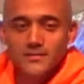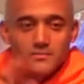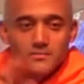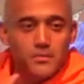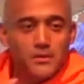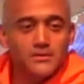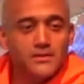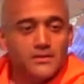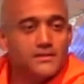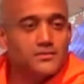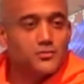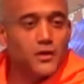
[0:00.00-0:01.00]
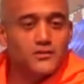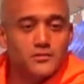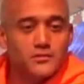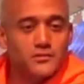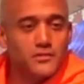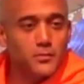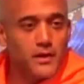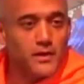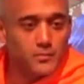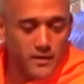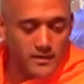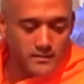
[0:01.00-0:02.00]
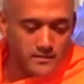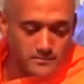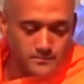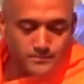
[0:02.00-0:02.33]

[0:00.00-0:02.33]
it's built into the structure of the prayer practice.